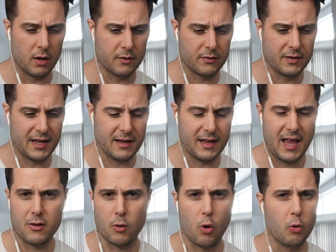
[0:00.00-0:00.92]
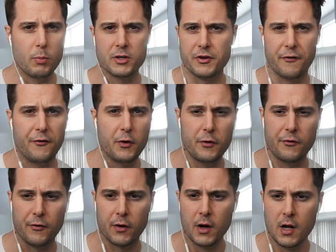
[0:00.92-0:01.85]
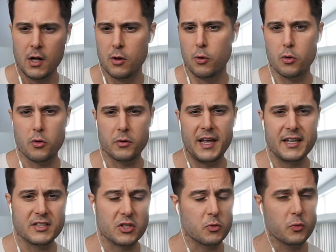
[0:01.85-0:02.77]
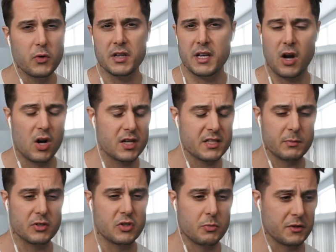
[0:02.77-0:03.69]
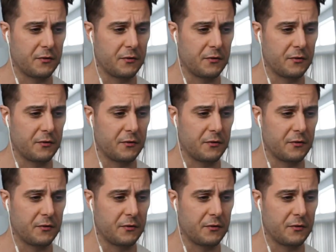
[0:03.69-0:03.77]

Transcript: they gather a whole bunch of food for local kids. It's really awesome. It's so much